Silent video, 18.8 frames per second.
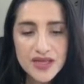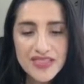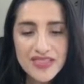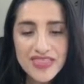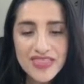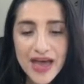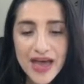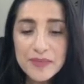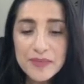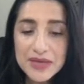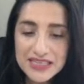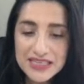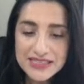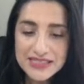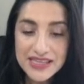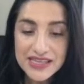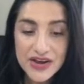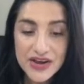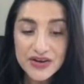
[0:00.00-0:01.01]
That
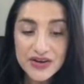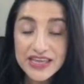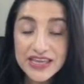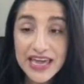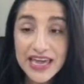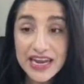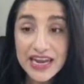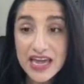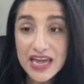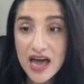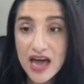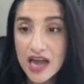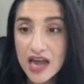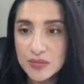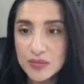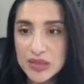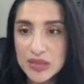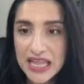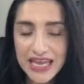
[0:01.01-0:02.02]
means they are getting on
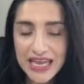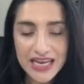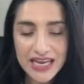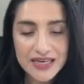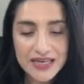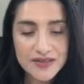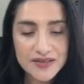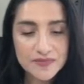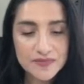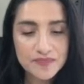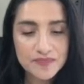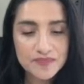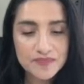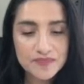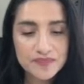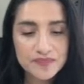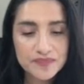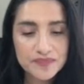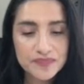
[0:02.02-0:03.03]
a plane.
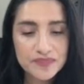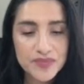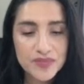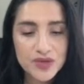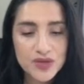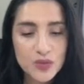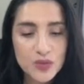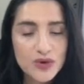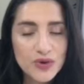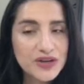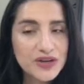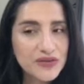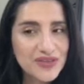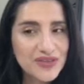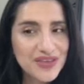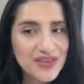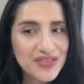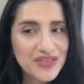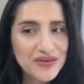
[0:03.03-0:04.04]
Where do you
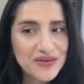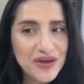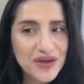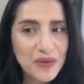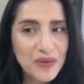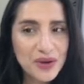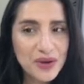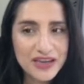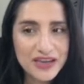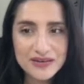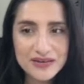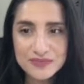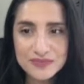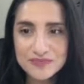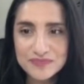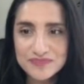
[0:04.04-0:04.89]
think they're going?